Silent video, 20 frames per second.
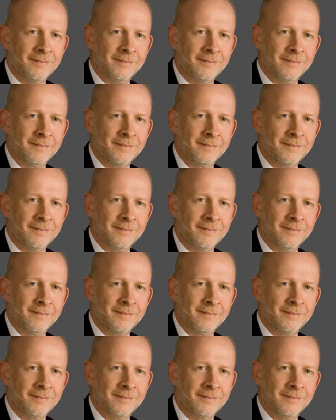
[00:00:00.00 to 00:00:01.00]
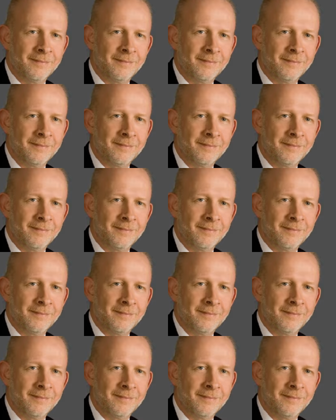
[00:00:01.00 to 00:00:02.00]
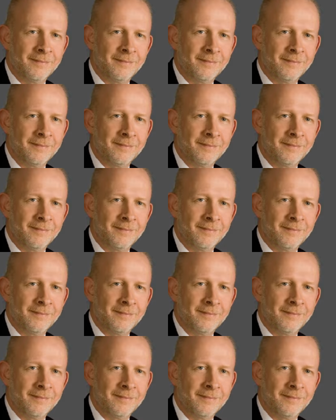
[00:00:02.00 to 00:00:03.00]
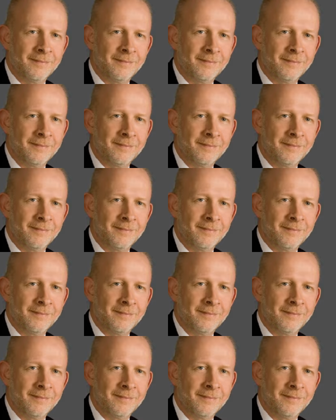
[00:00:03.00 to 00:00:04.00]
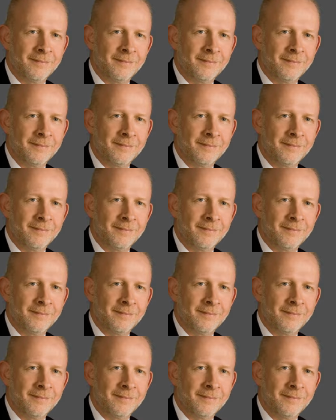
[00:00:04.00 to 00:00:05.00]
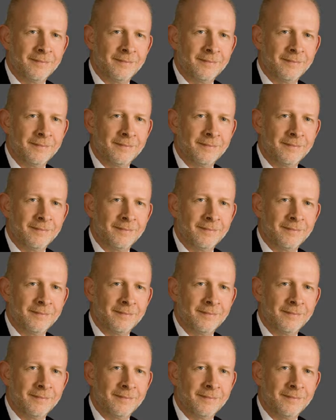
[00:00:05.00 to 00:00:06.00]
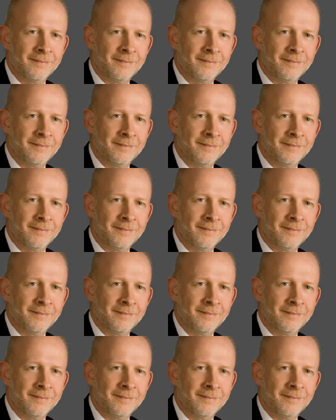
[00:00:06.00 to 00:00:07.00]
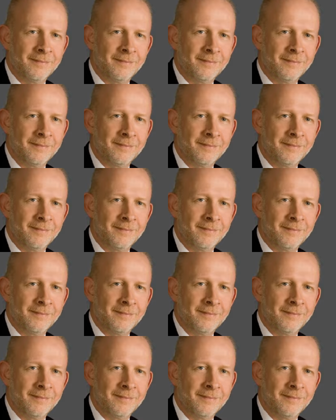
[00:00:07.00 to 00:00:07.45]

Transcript: The face doesn't move, so there is nothing to read.